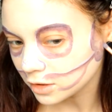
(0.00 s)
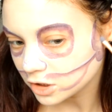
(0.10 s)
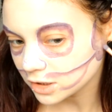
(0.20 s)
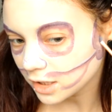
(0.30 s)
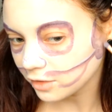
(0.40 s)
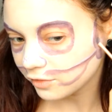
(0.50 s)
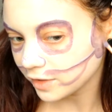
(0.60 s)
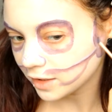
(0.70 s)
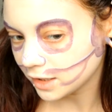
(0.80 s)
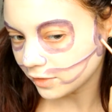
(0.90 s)
Just kind of
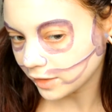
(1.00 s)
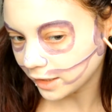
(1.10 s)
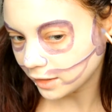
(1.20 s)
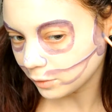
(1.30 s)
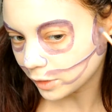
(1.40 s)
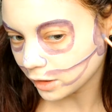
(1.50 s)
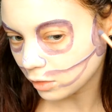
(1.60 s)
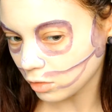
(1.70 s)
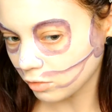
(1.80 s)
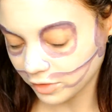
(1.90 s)
fill it in lightly. We're going to
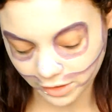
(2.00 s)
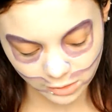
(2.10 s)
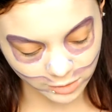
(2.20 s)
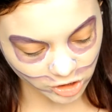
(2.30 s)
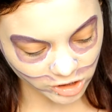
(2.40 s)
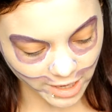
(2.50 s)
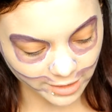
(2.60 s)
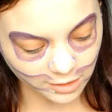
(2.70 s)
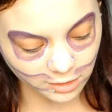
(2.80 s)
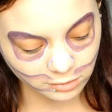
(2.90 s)
go over this with
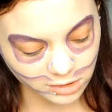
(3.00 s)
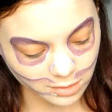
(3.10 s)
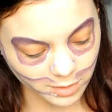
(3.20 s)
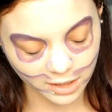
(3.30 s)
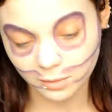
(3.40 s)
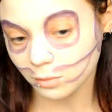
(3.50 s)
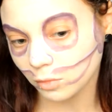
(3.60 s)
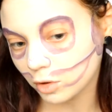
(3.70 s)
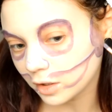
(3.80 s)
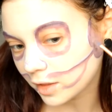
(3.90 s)
shadow to make it
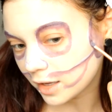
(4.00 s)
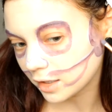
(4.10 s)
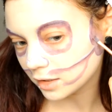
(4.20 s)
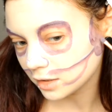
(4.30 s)
more like,